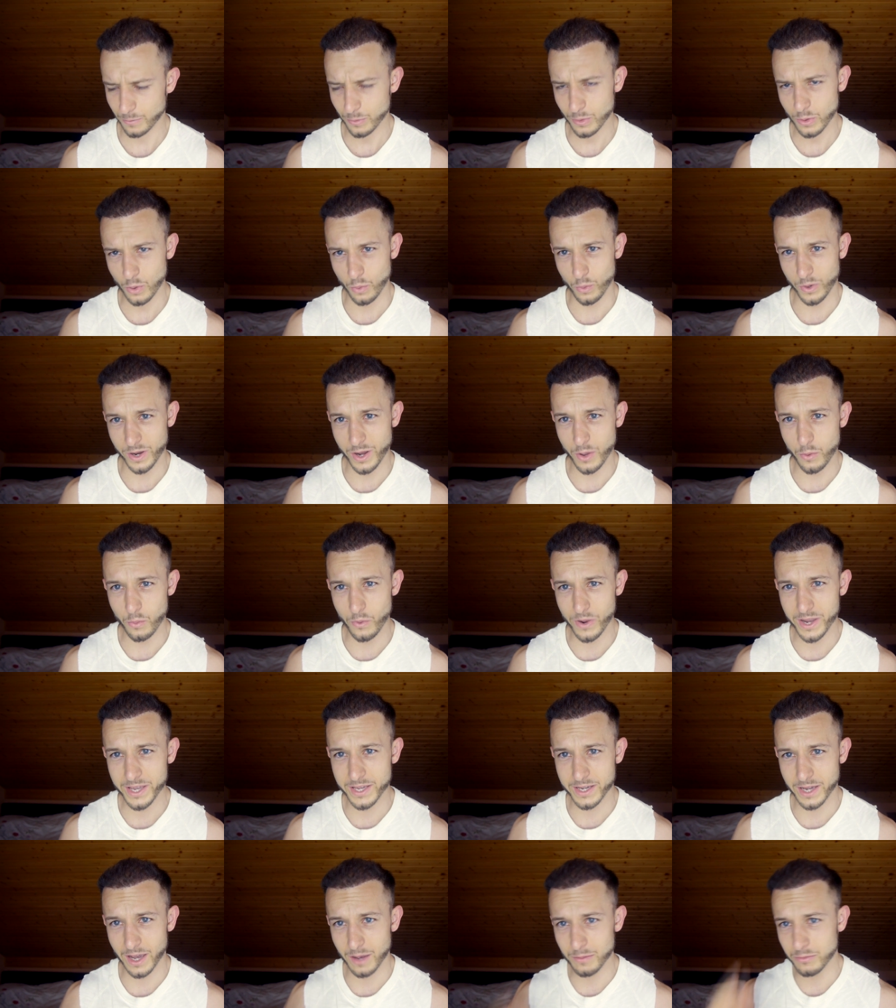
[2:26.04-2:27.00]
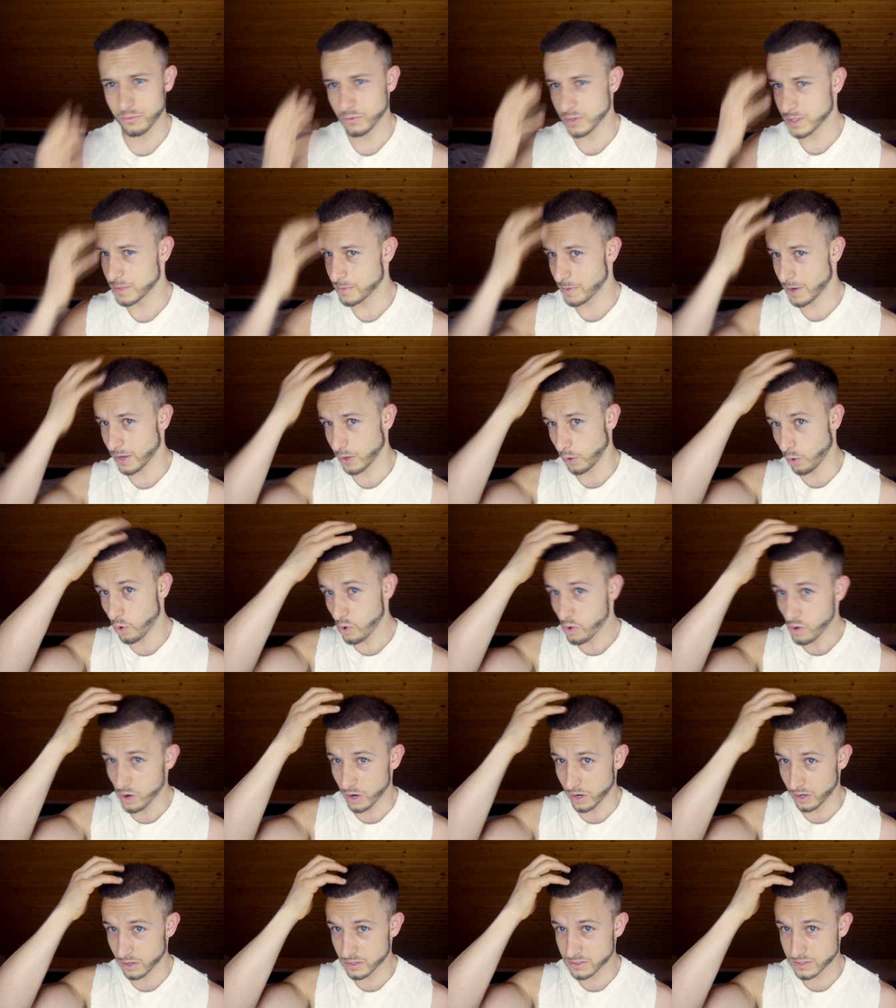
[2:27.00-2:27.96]
when I wake up with my
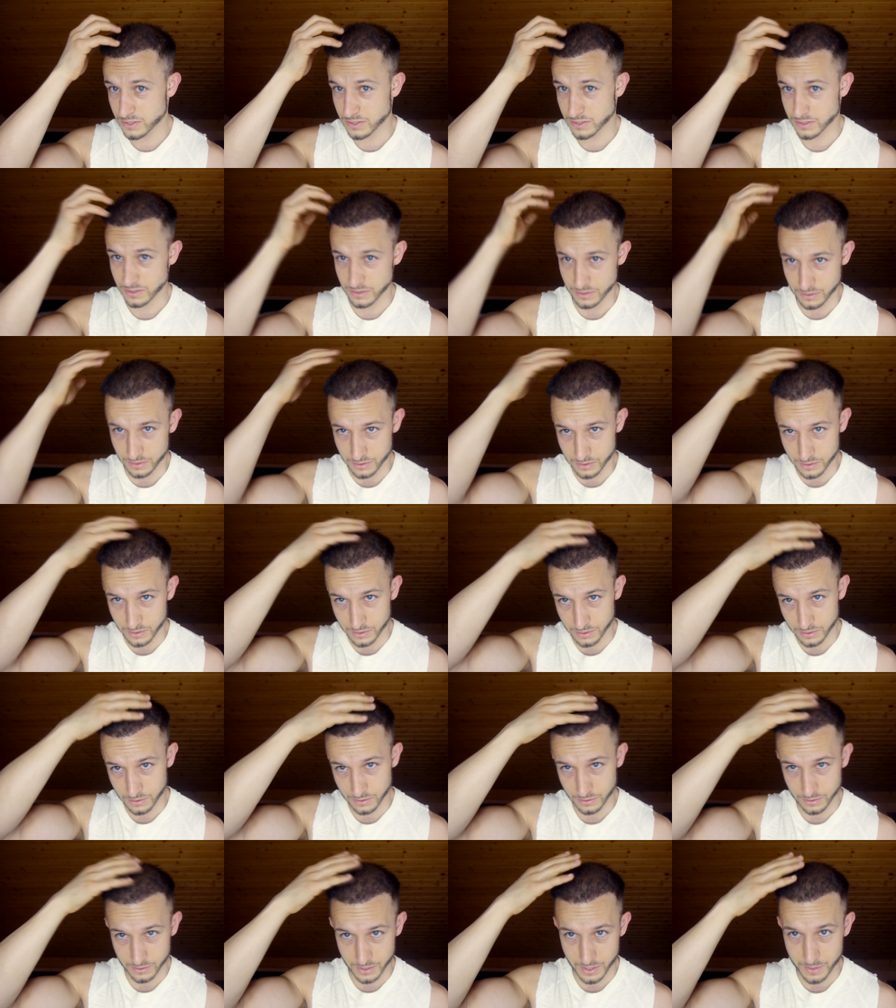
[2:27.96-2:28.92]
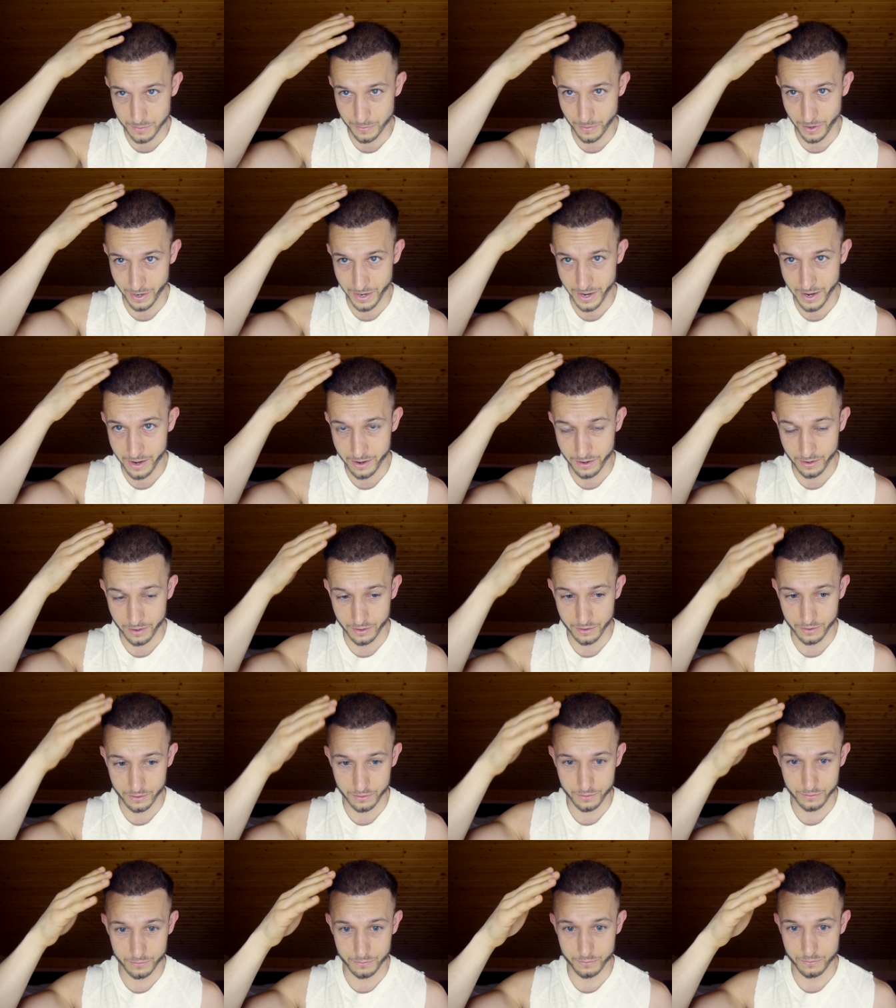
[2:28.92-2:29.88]
oils uh, in my
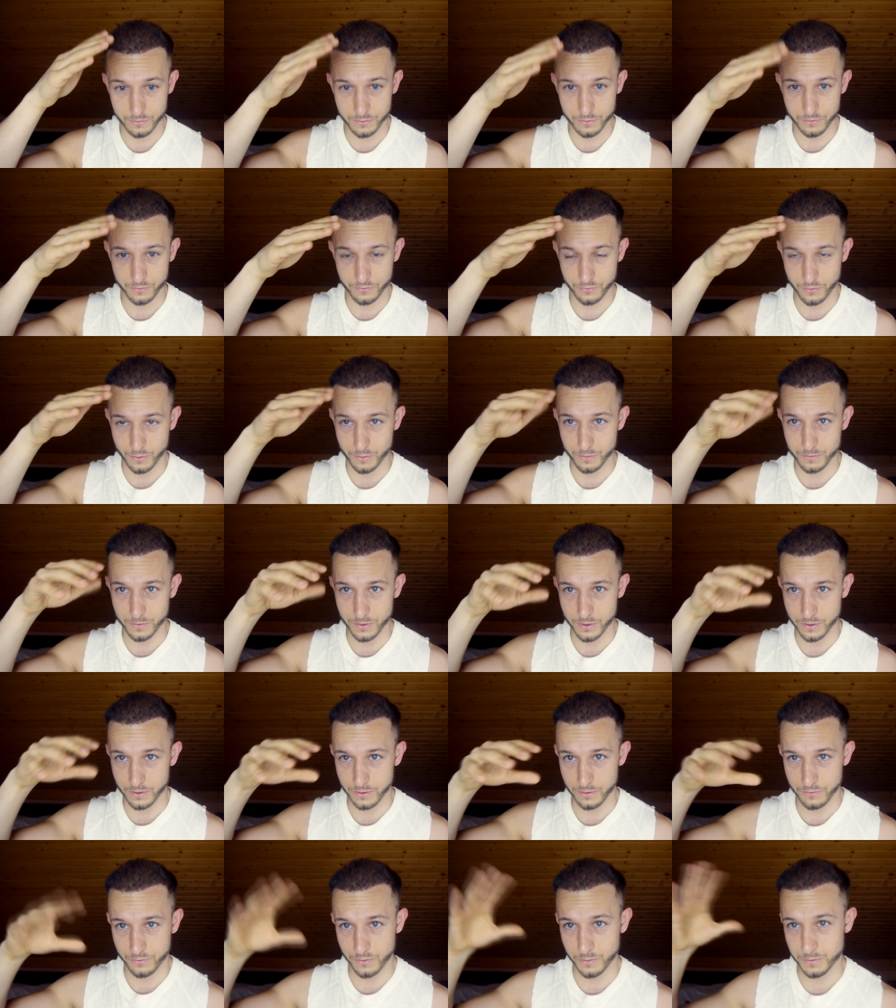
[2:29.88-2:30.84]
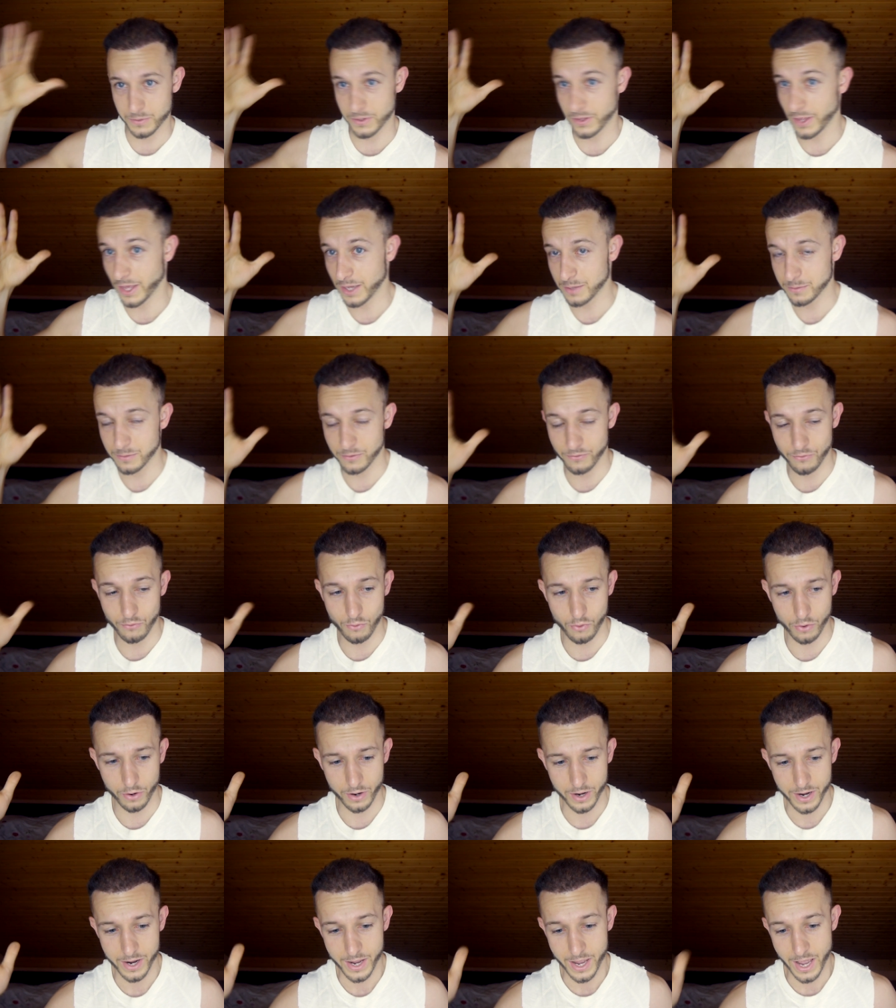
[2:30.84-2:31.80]
hair from the from the night
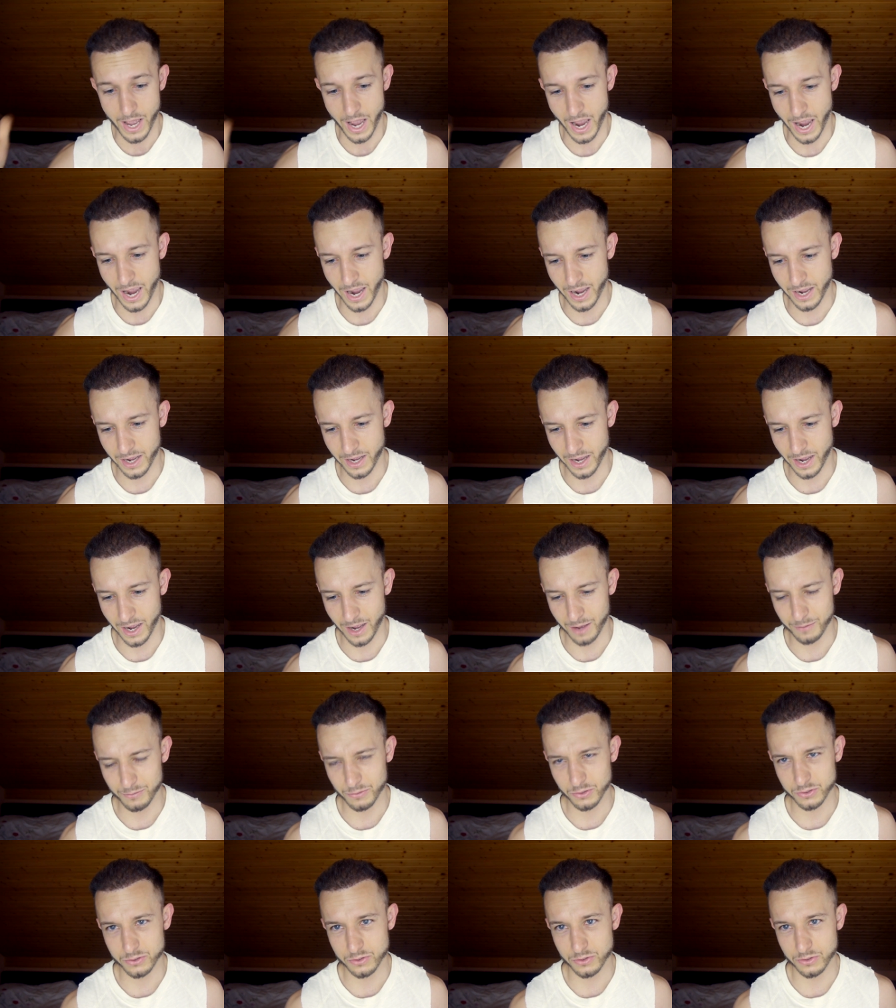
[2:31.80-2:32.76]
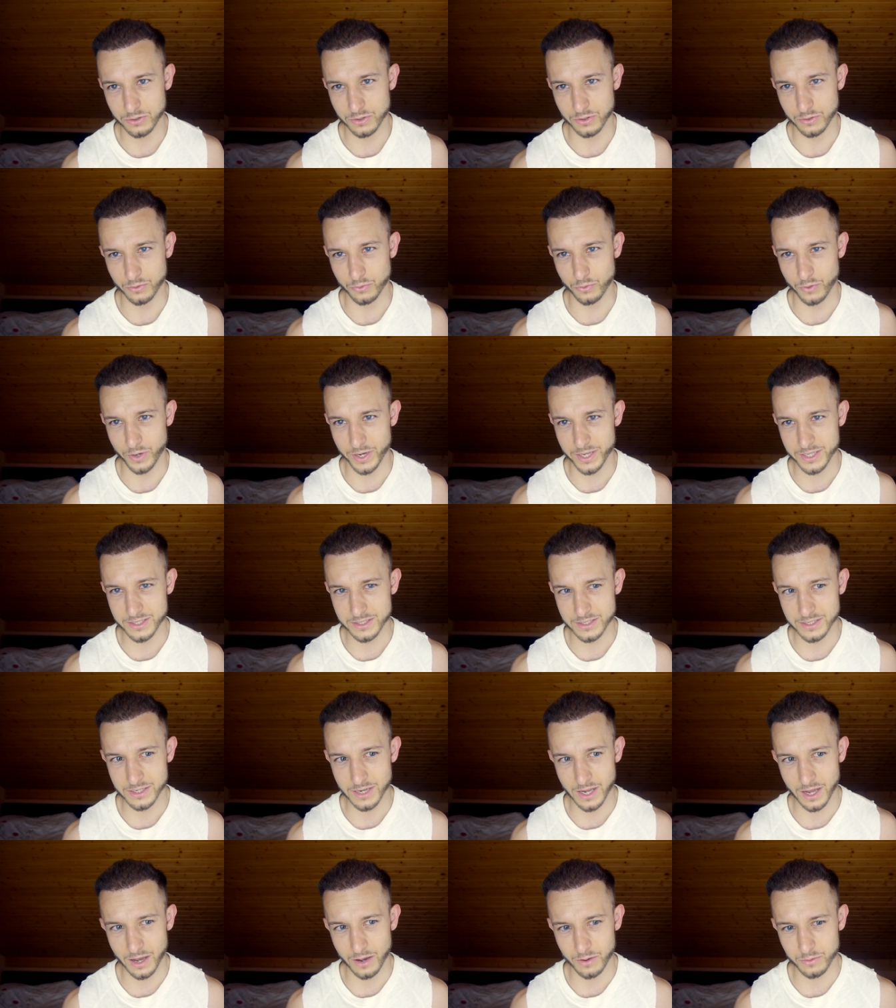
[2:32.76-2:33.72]
before, I, am not gonna rinse it
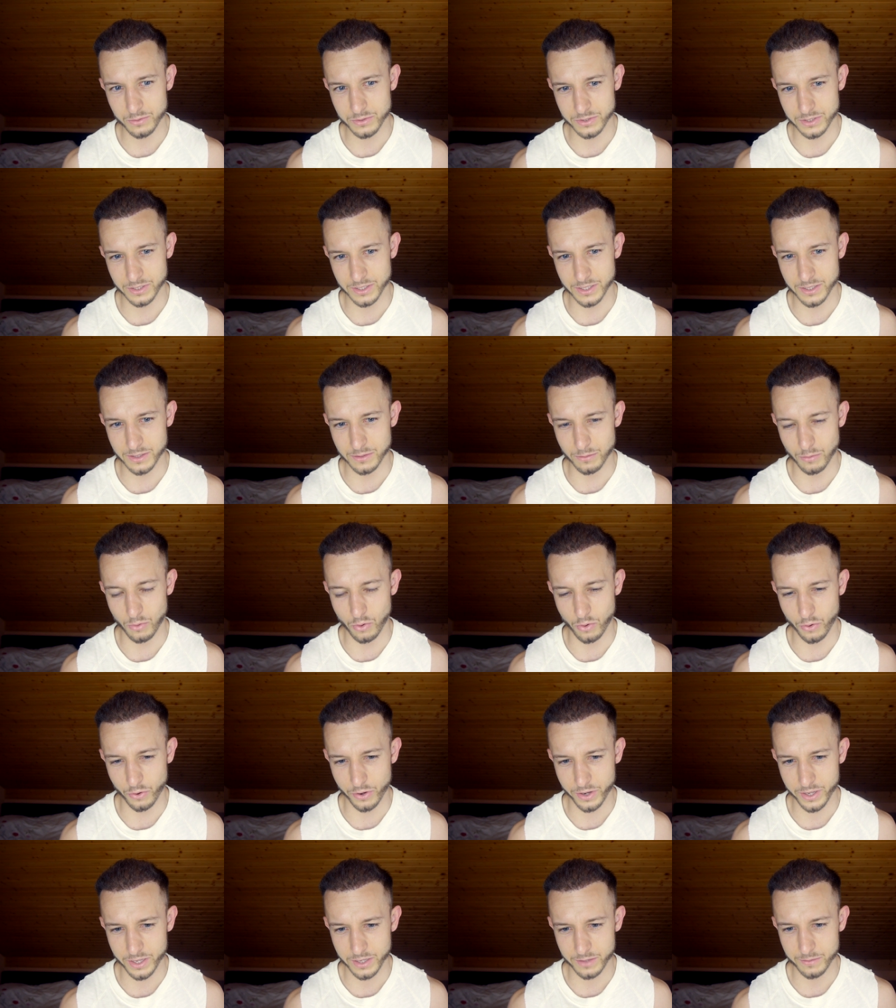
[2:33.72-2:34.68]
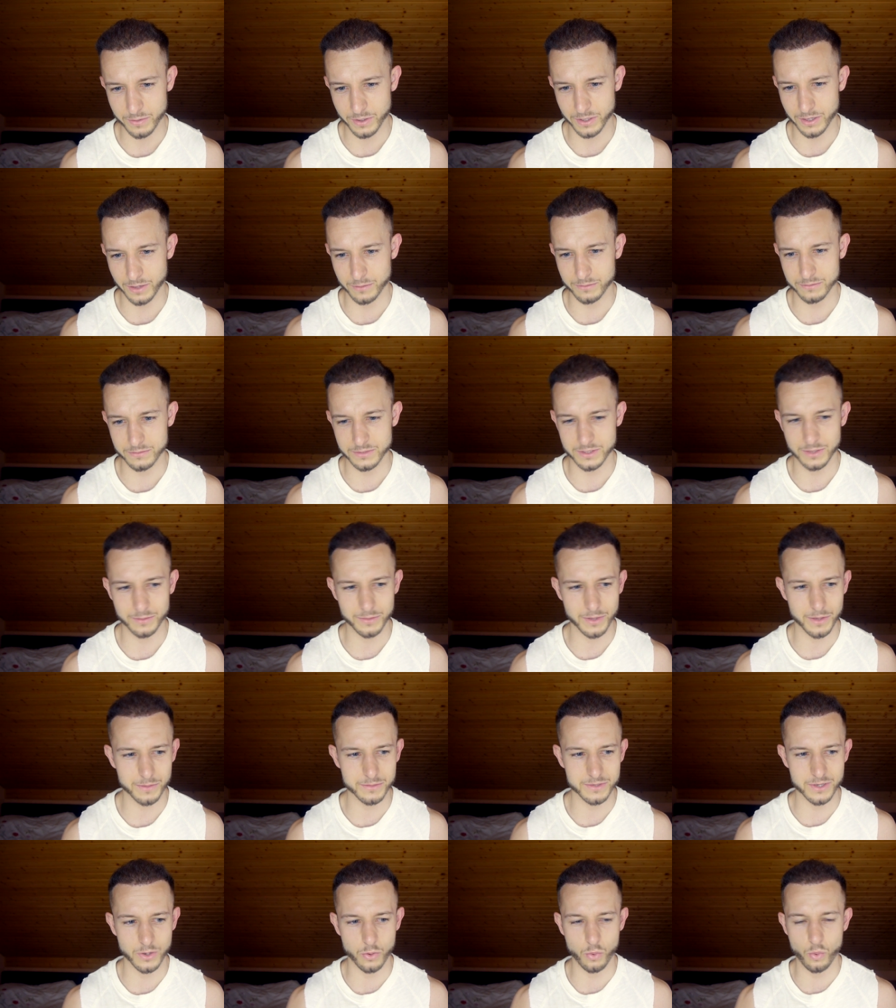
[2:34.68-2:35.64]
out in the morning, but I'm, um,
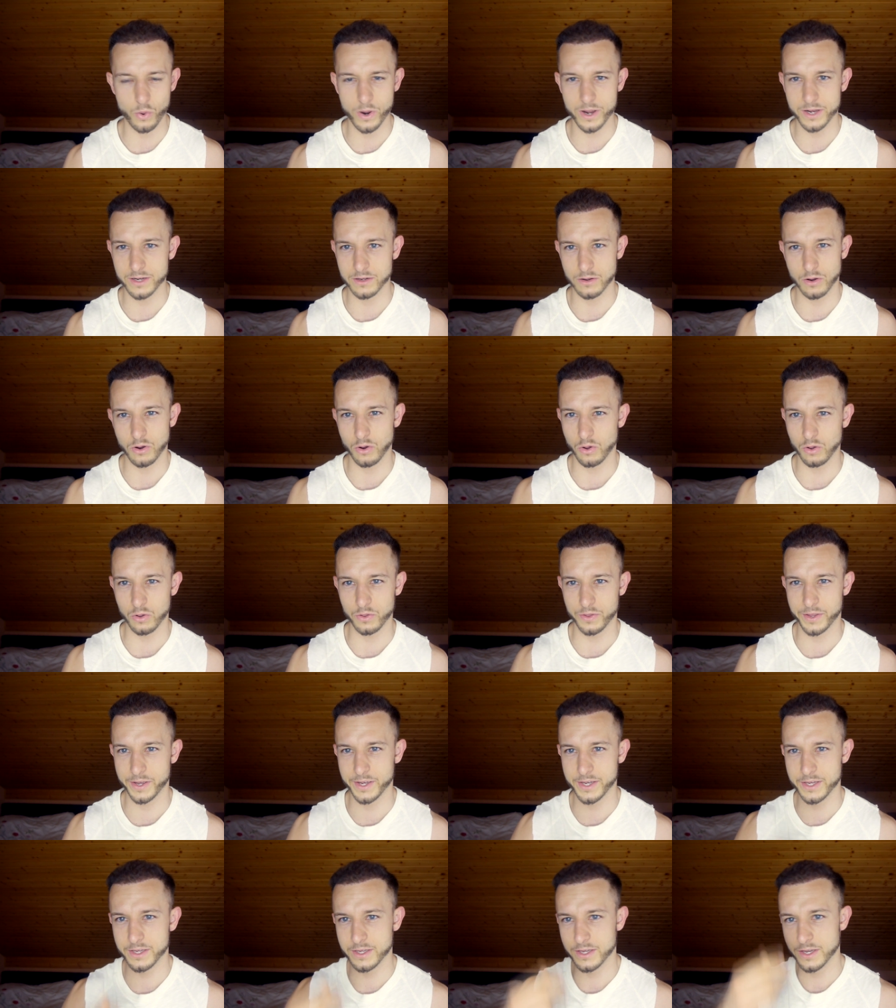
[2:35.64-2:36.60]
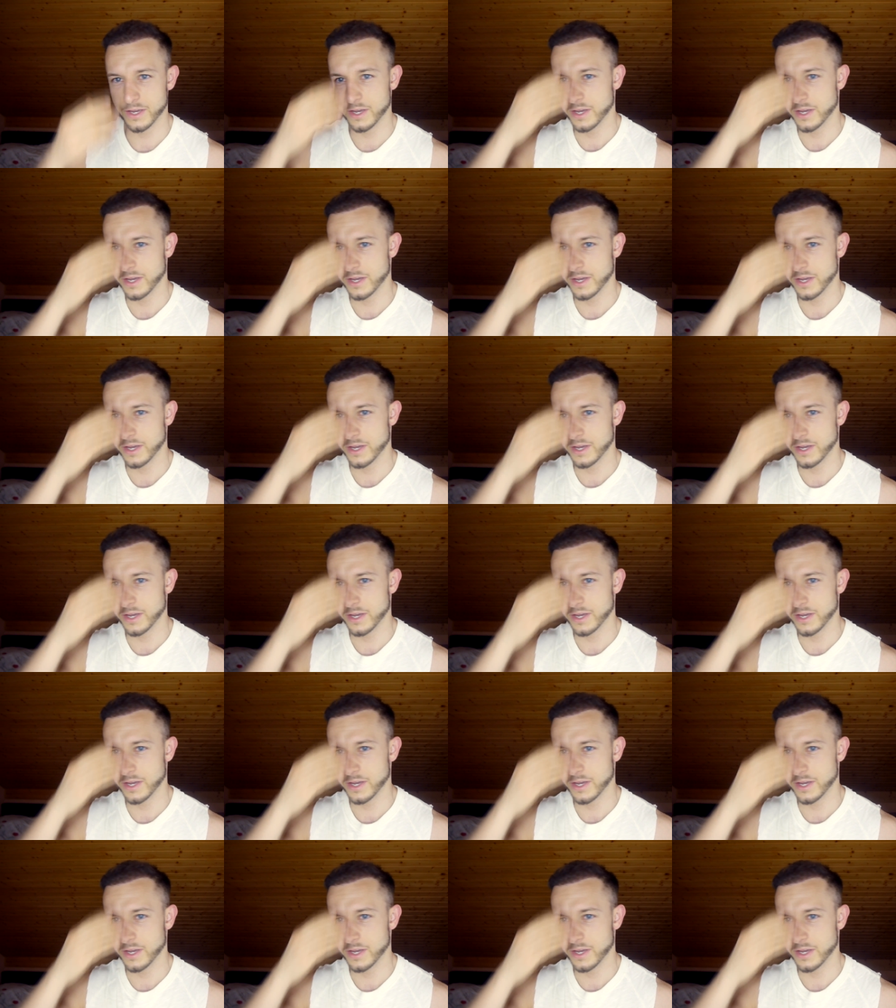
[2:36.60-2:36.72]
sometimes I wait the whole day